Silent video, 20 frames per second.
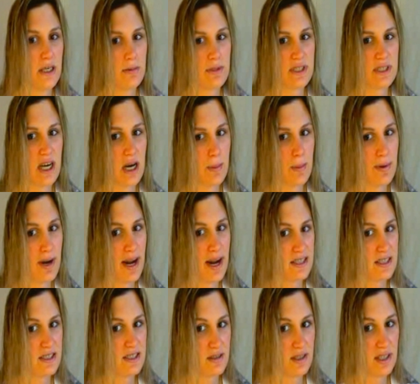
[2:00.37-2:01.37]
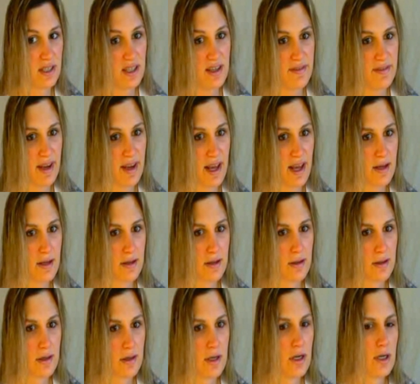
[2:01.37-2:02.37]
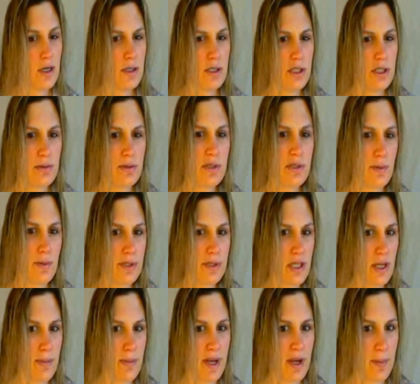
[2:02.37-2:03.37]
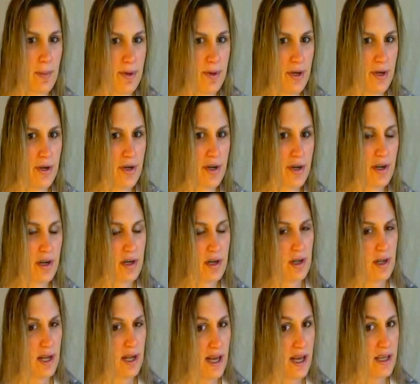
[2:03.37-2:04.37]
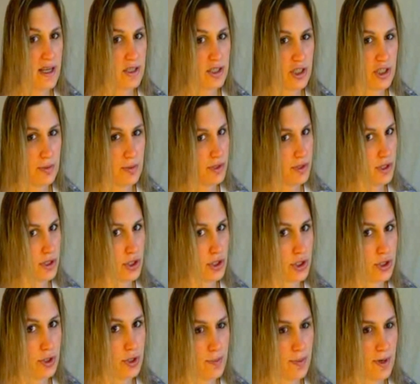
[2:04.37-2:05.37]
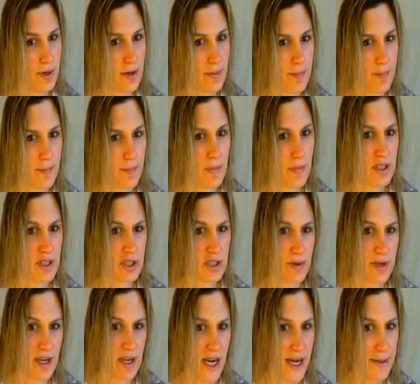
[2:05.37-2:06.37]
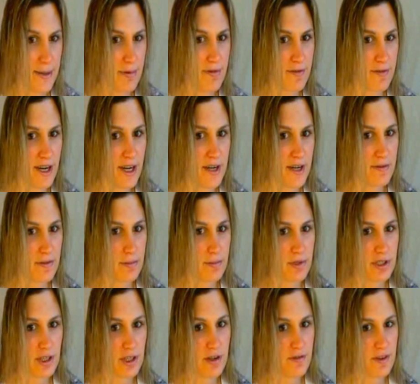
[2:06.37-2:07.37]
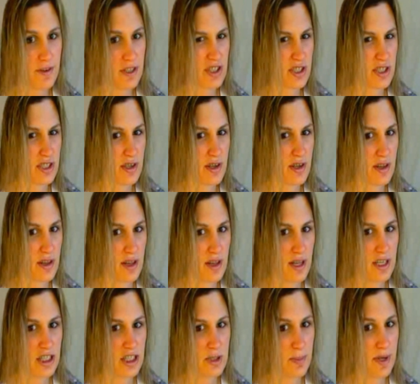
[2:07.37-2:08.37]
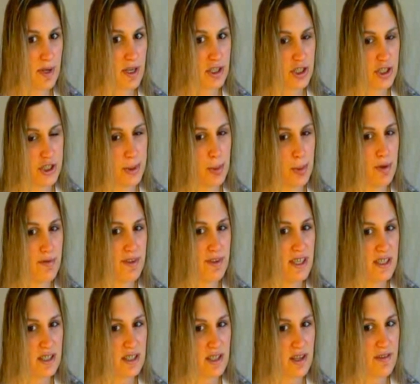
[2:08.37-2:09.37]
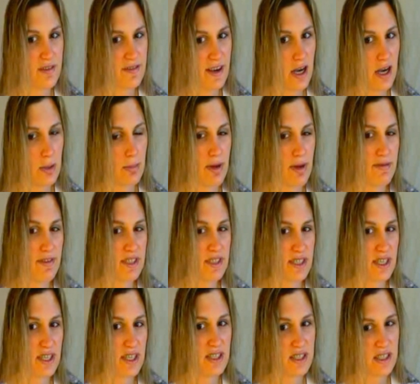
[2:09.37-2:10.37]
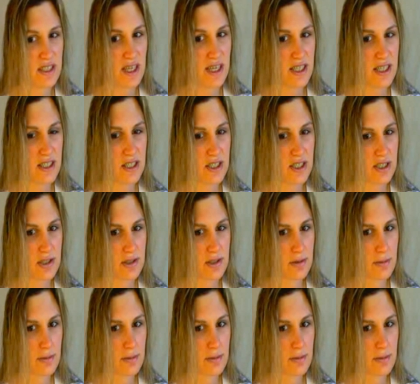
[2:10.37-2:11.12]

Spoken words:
was now practically living. She was always on my computer, and she was a snooper, so I kind of refrained from surfing certain things because she would have easily found my visited sites.